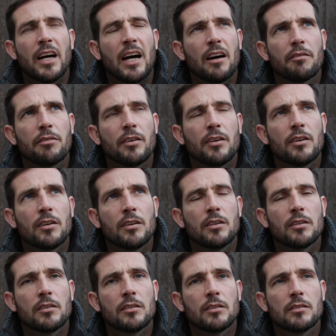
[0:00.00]
have.
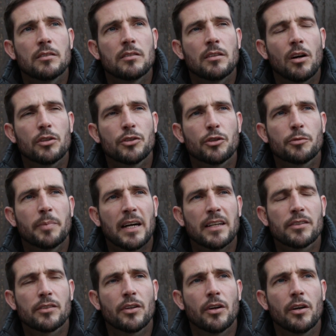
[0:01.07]
Or just
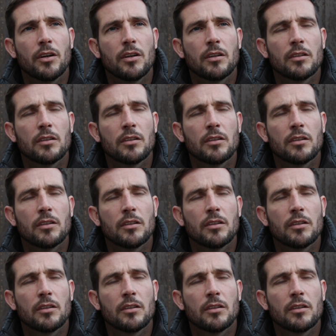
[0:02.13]
past there.